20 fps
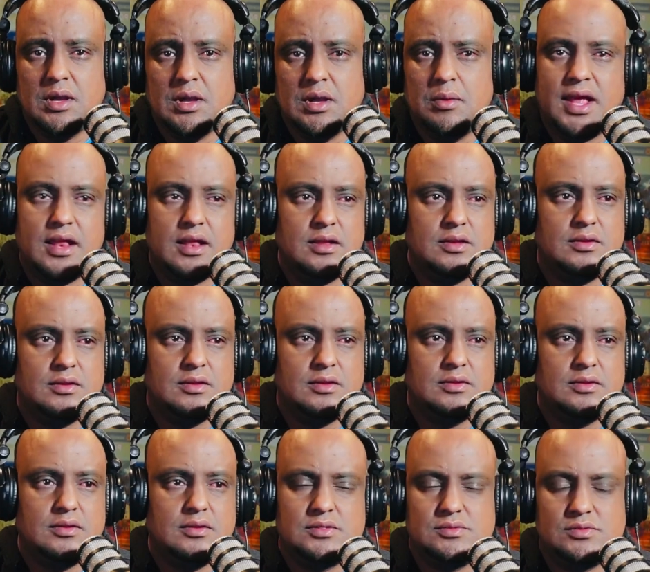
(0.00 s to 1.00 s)
But
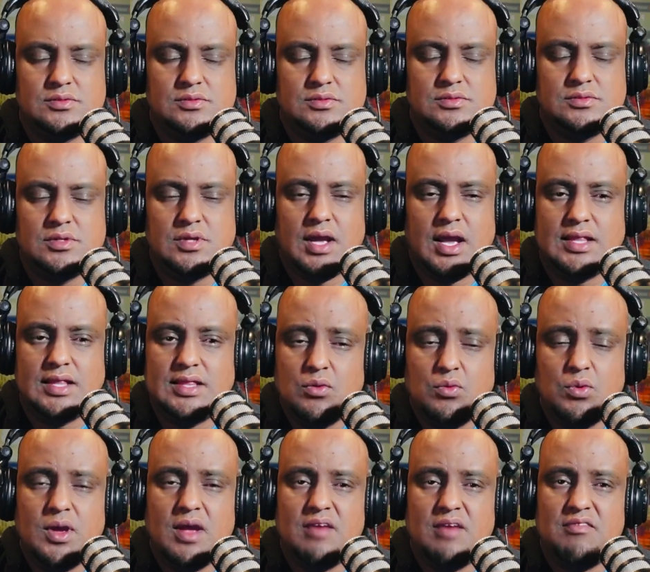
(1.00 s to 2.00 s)
I
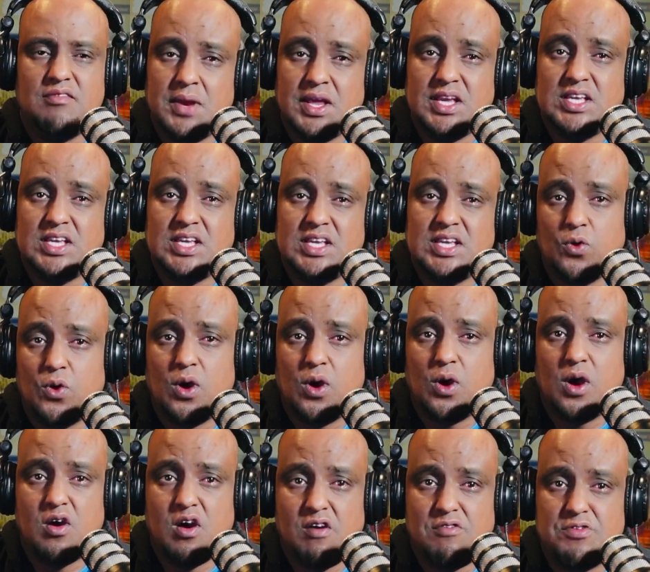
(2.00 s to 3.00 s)
think we have a place for
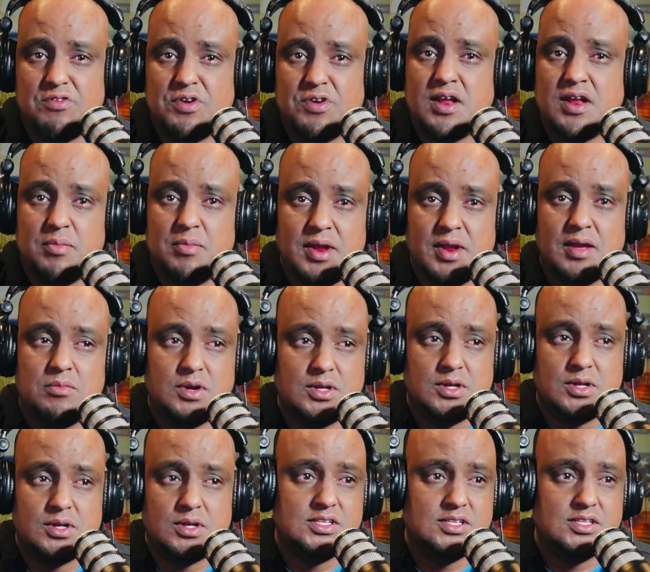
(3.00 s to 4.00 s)
our African American
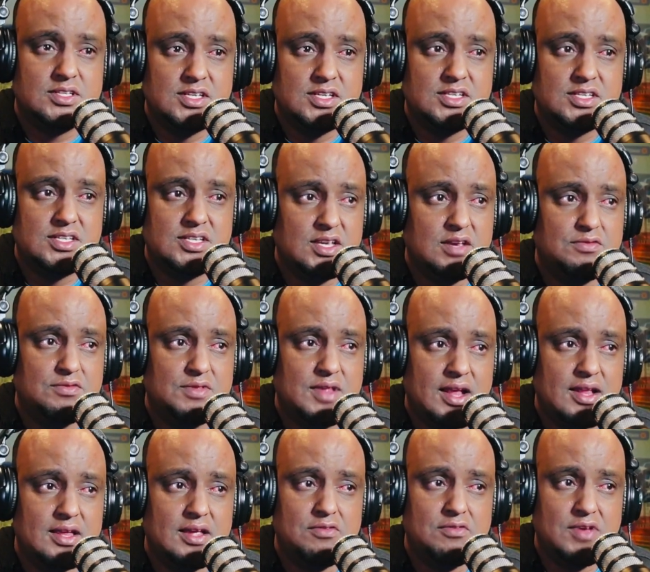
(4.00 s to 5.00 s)
brothers and sisters
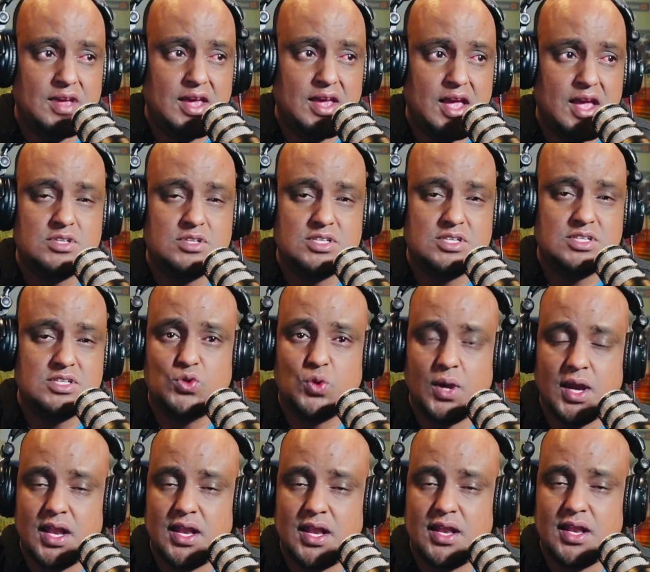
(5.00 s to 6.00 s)
if it comes down to
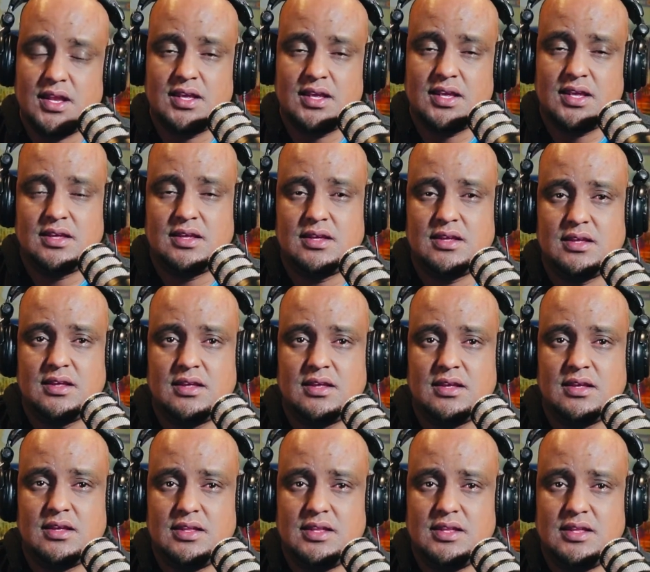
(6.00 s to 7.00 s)
it.
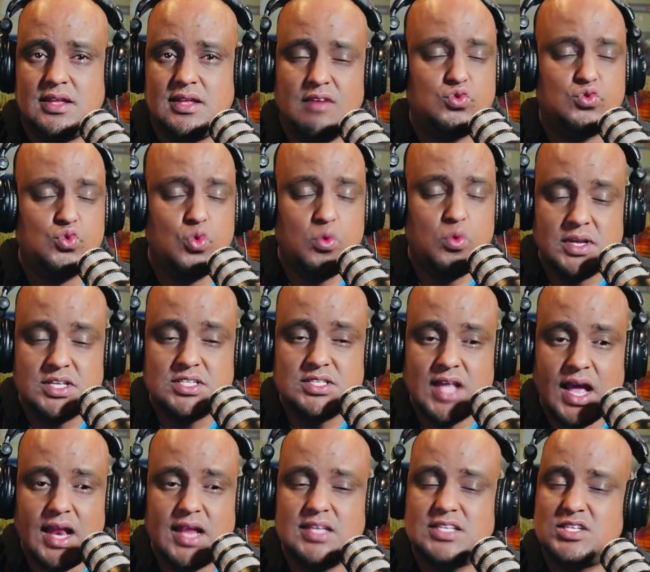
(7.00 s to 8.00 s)
They have too much
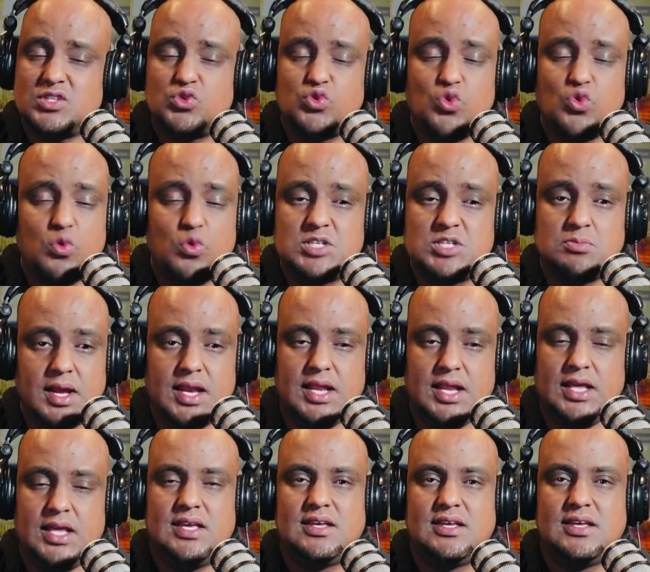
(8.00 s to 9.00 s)
talent and too much
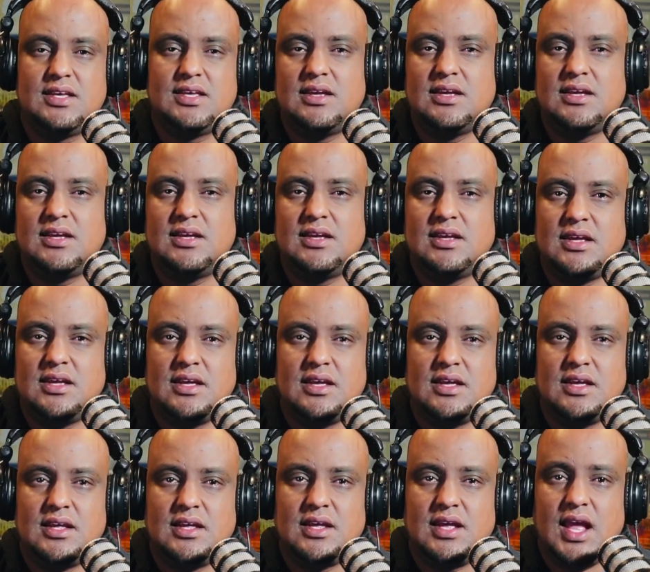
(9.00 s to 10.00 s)
money.
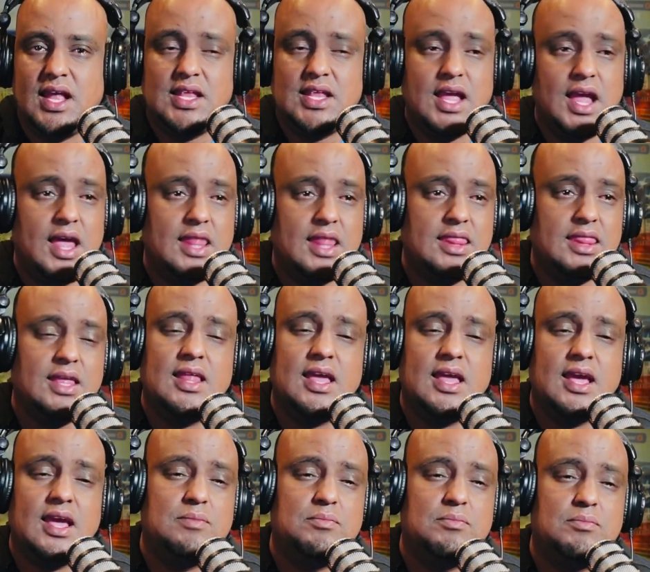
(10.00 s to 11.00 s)
And I think they
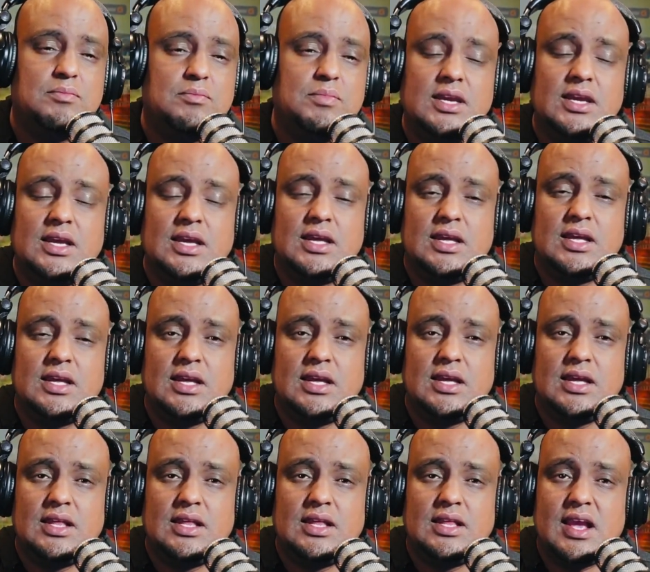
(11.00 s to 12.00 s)

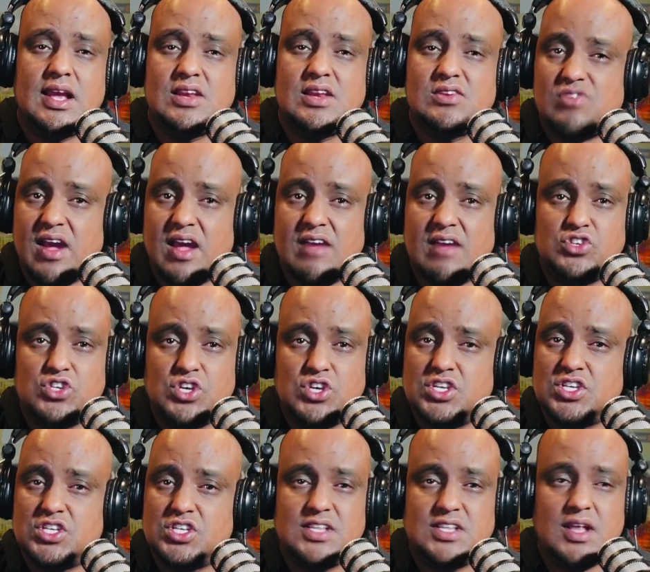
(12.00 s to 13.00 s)
can drive
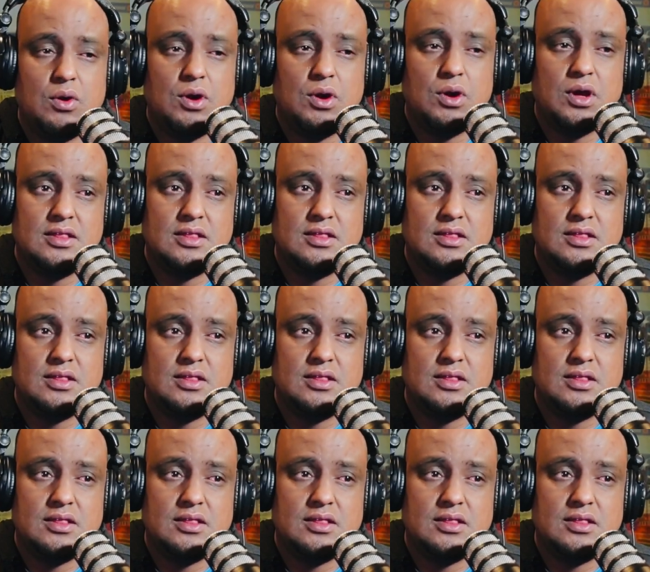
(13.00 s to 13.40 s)
changes that